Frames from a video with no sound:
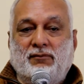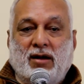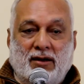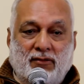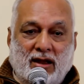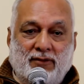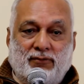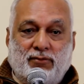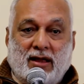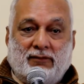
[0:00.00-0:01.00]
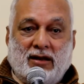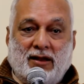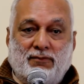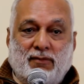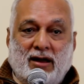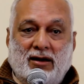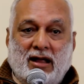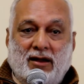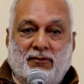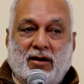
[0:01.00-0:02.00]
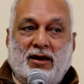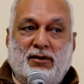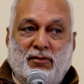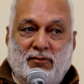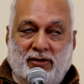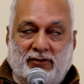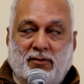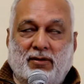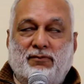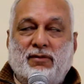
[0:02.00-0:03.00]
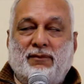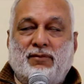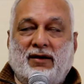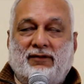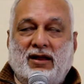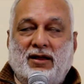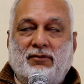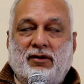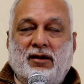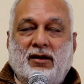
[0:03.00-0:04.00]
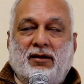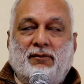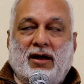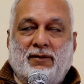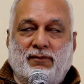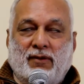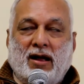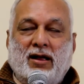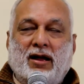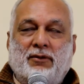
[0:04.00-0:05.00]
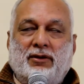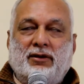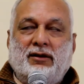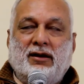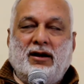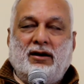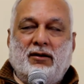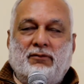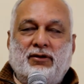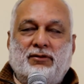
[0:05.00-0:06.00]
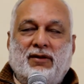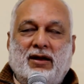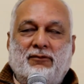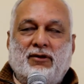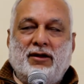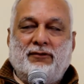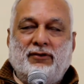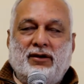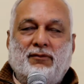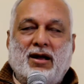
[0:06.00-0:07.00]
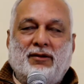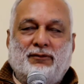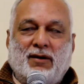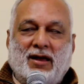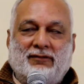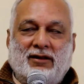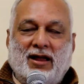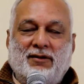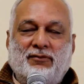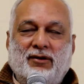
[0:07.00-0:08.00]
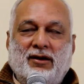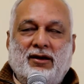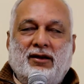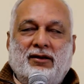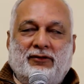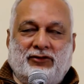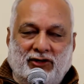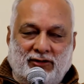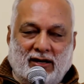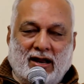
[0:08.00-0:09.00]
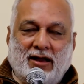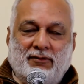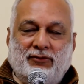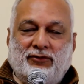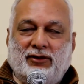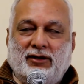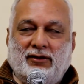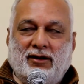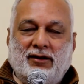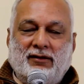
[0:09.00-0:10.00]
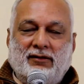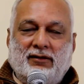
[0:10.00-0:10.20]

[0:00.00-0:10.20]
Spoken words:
my wife, past life, my life. I remember some of my past life. I was in great love with my wife in my past life. She is alive, she is the